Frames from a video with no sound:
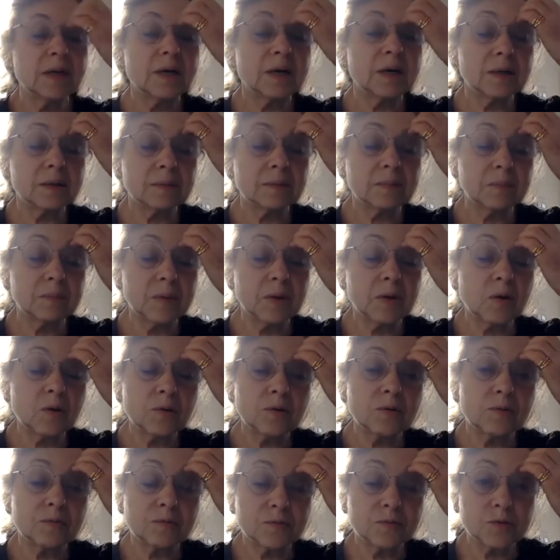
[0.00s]
a, a lot
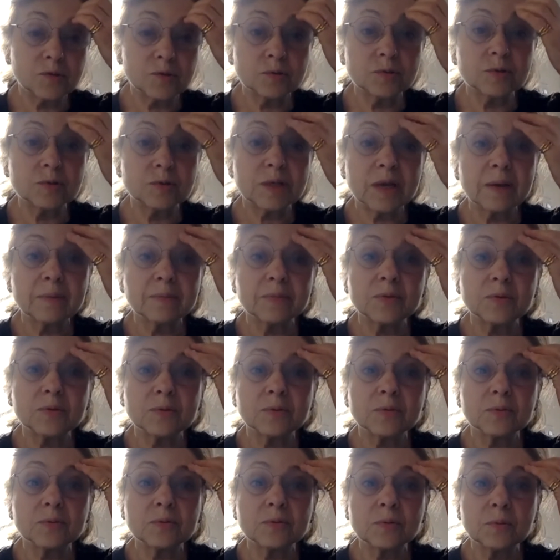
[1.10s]
of Jews came
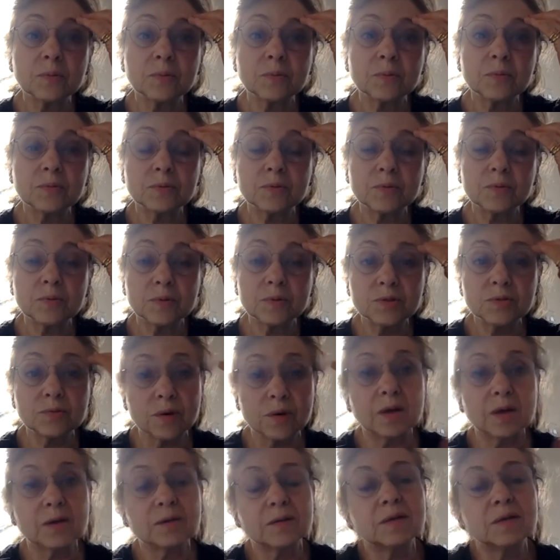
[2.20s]
to, to, to
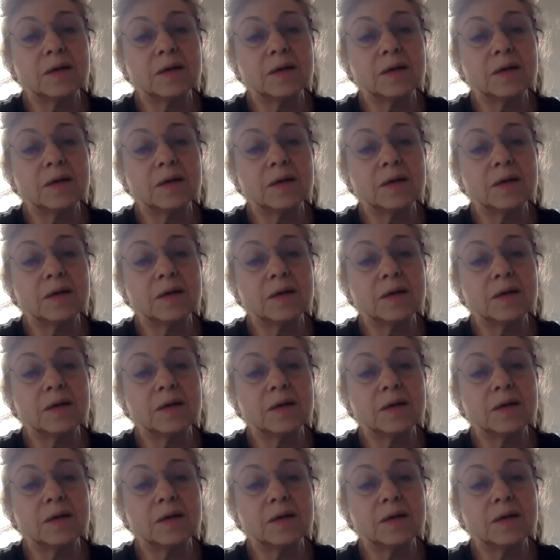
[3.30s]
Israel.